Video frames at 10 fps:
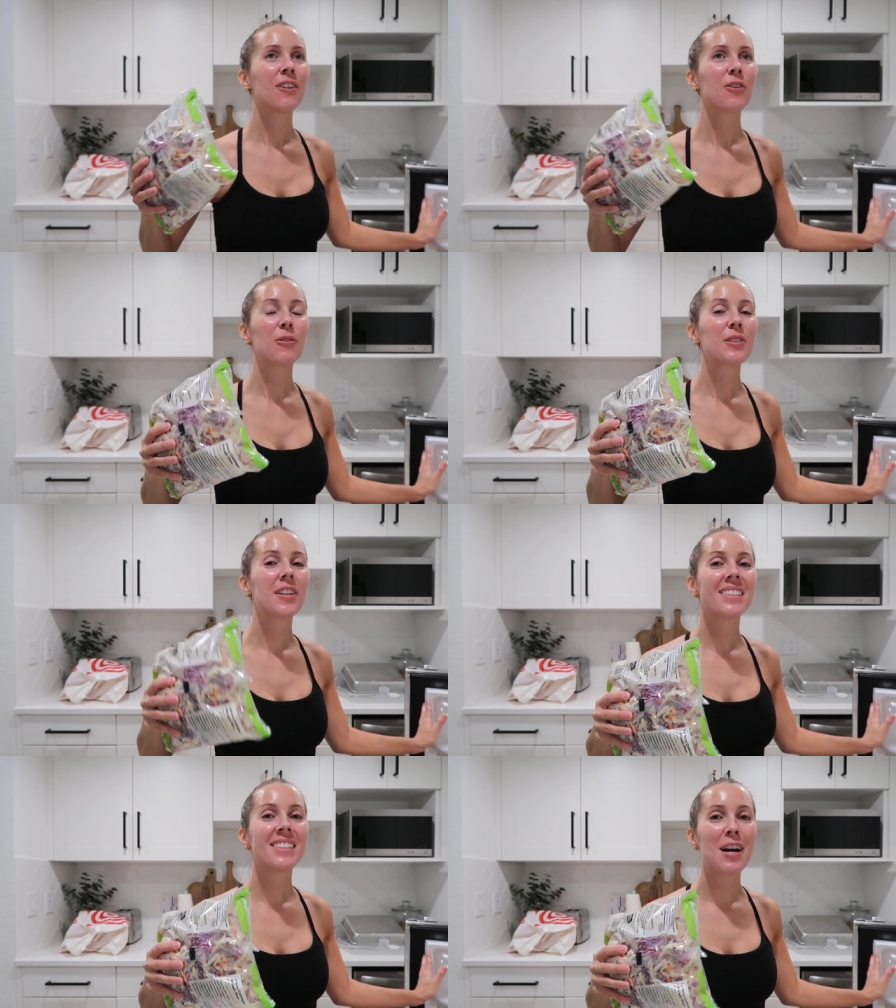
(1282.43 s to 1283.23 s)

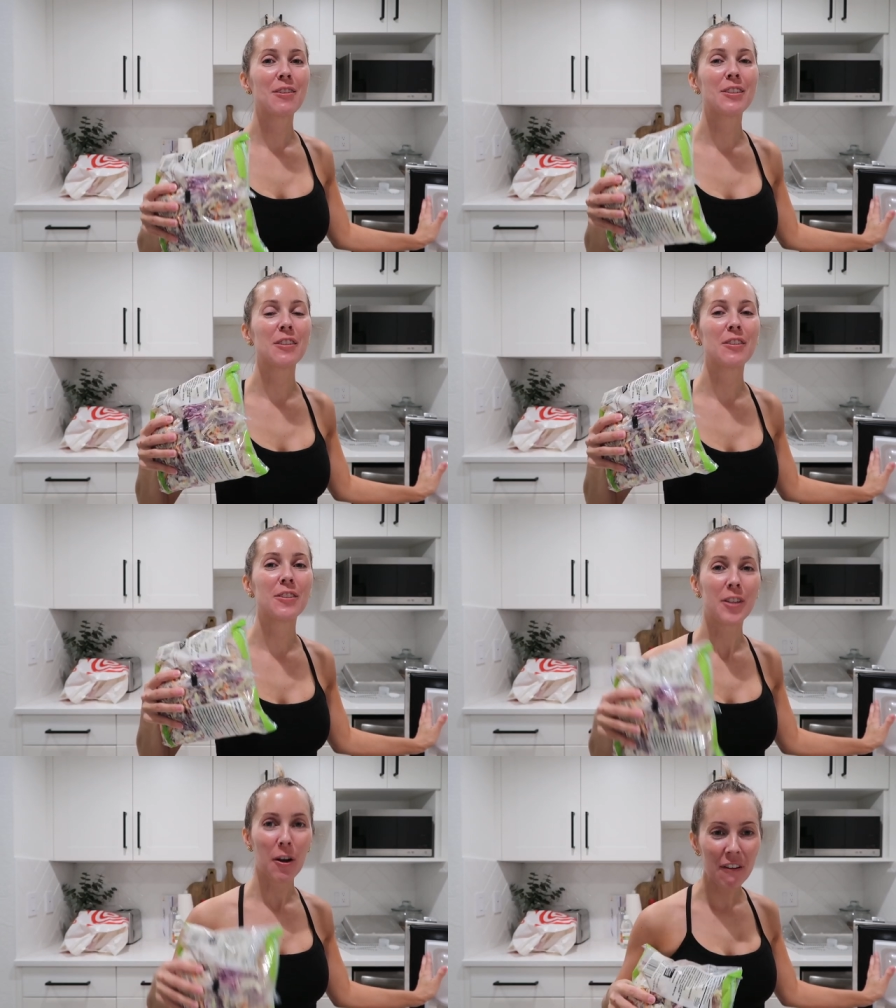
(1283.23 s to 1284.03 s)
Coleslaw sounds
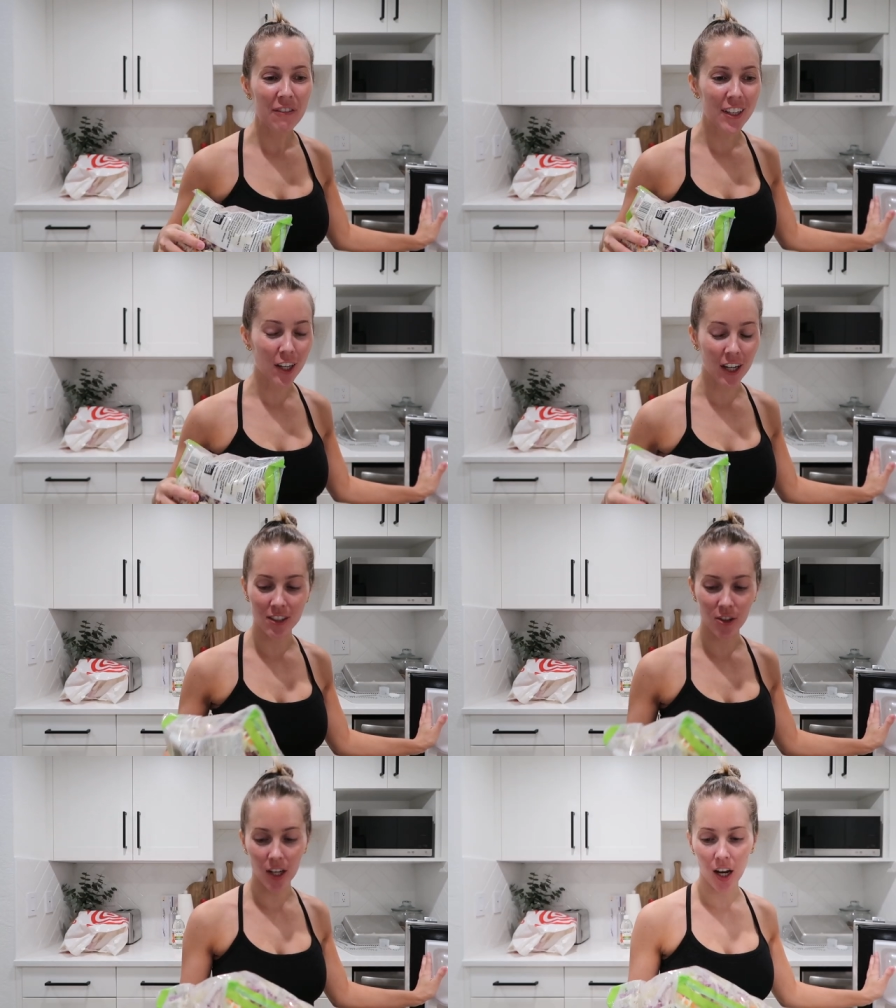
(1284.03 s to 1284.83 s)
so effing
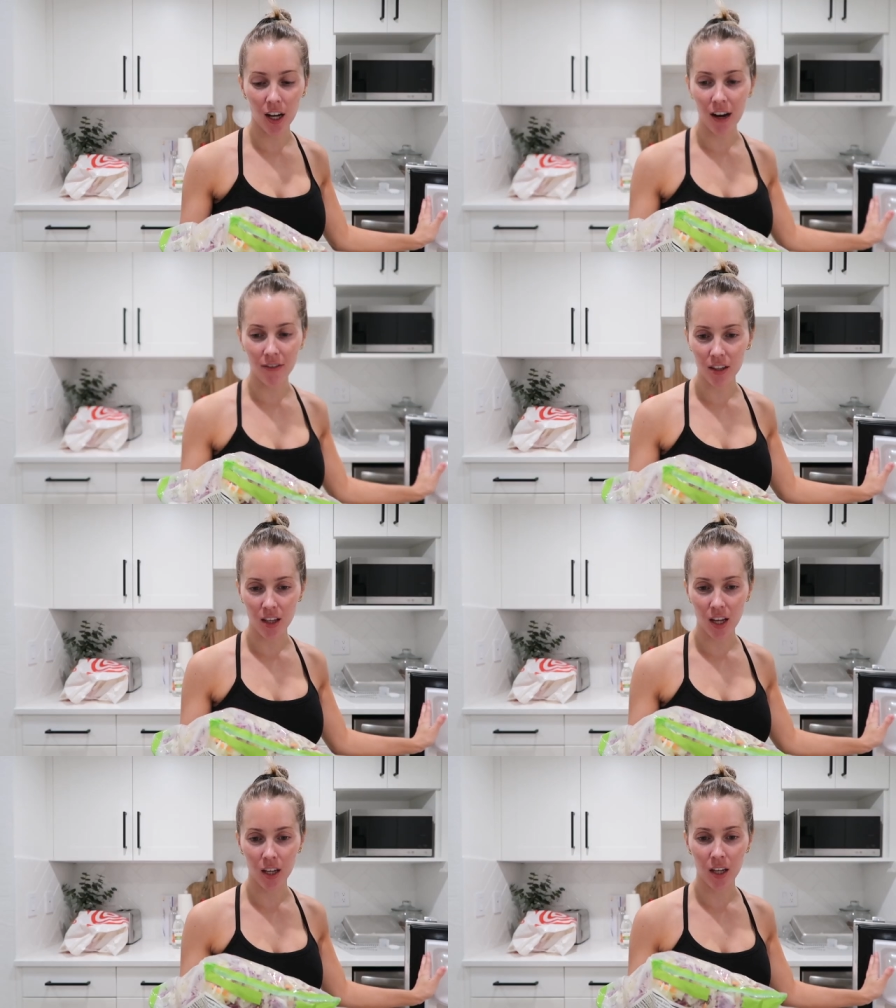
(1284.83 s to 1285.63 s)
good. So I got
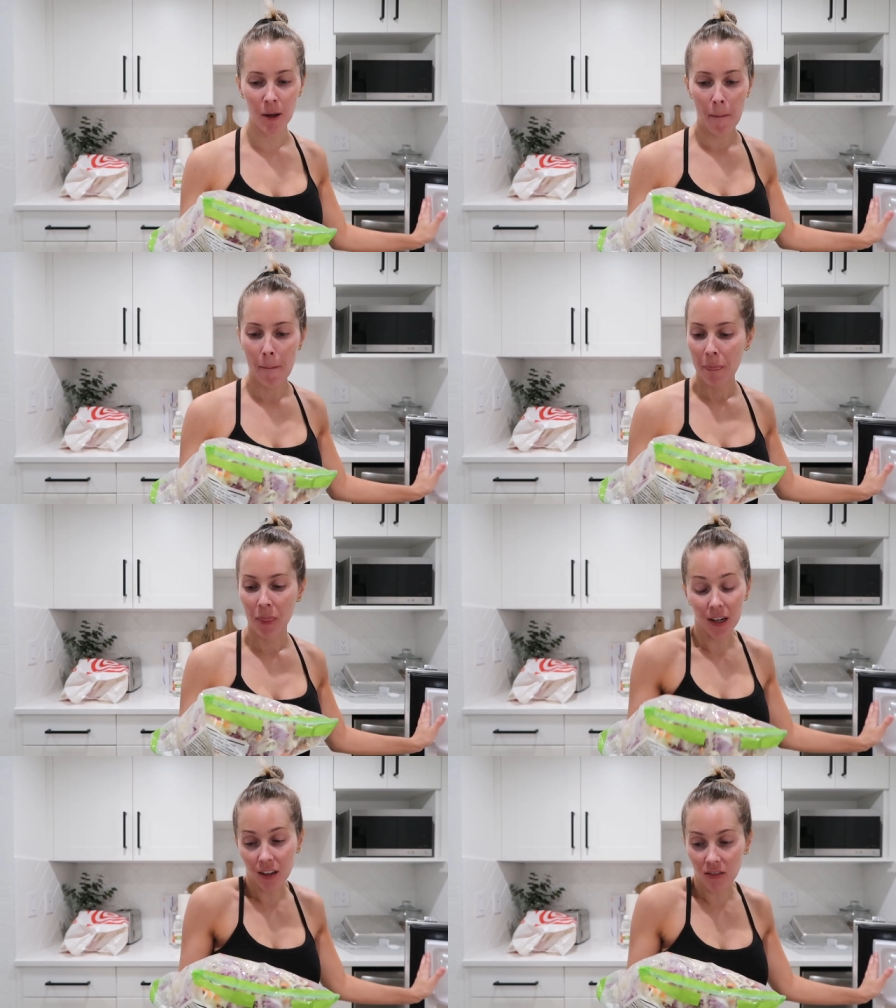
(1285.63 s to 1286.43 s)
everything
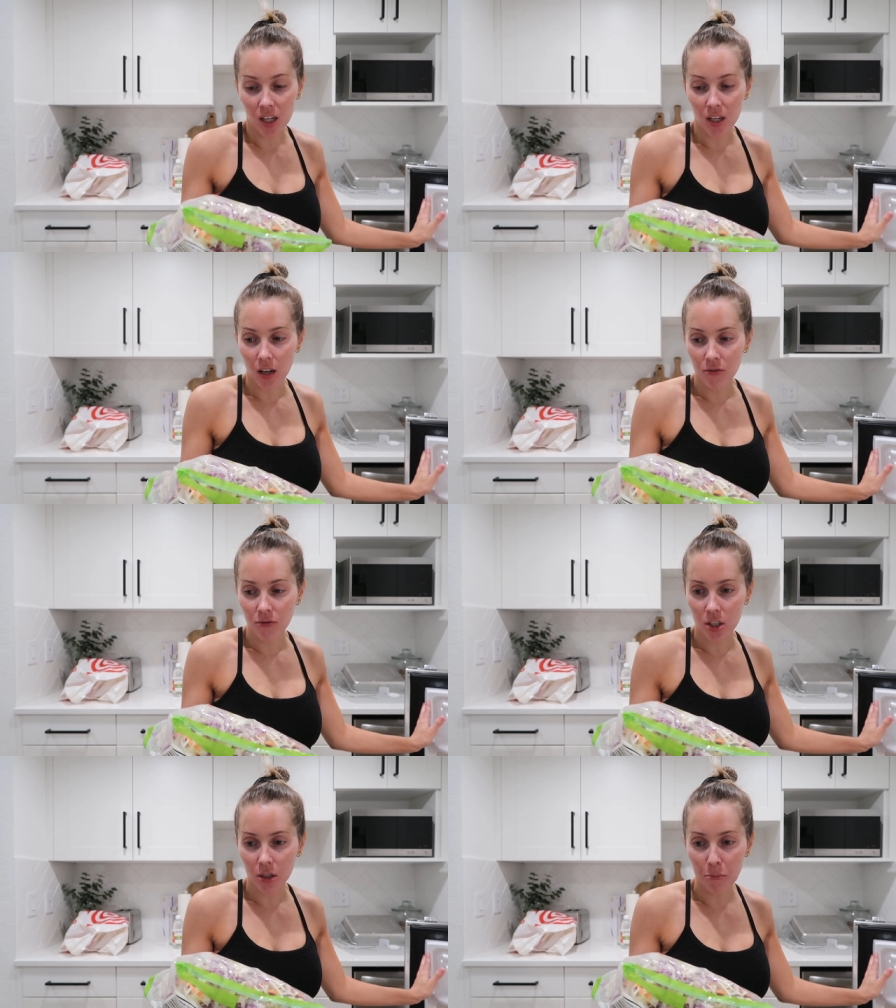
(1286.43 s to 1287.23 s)
that I could think
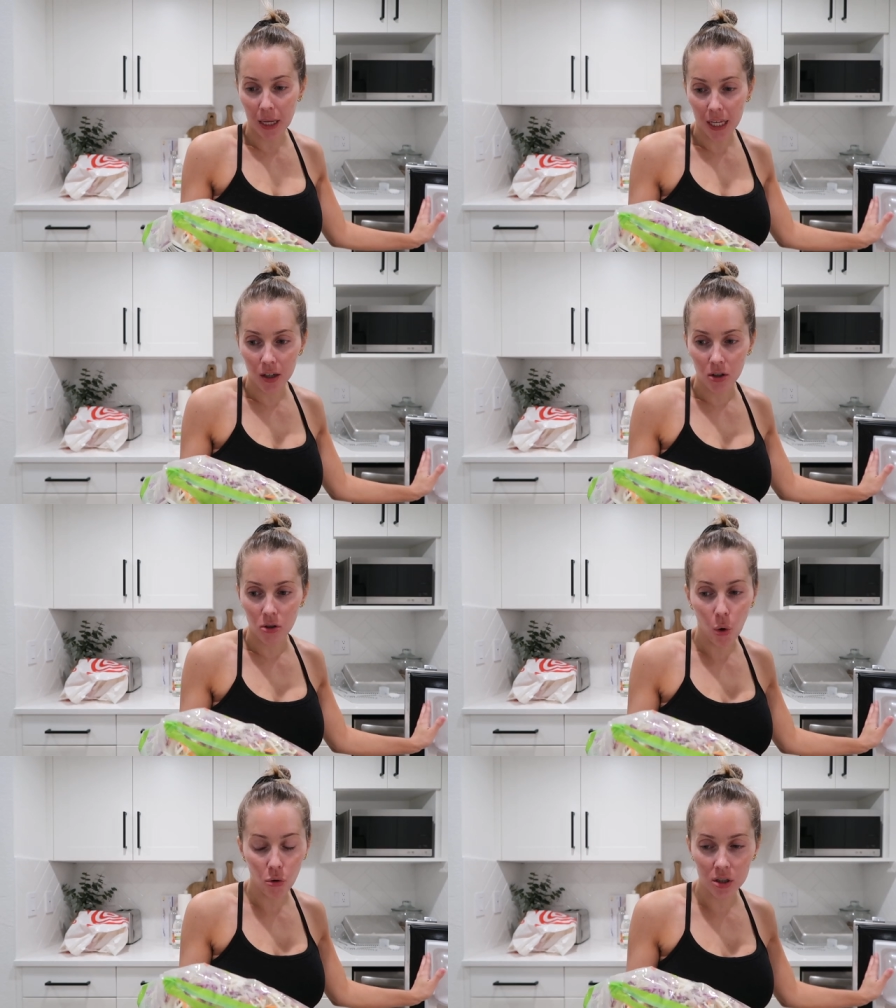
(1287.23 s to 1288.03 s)
of to make
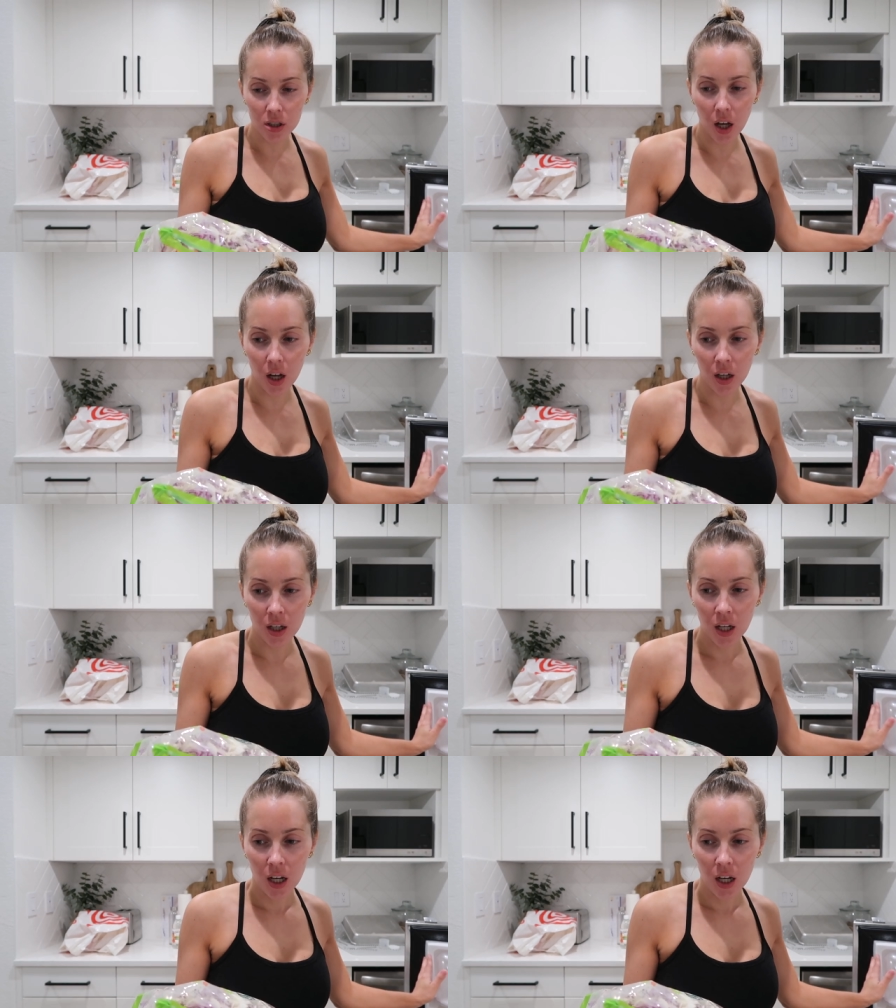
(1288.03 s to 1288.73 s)
coleslaw.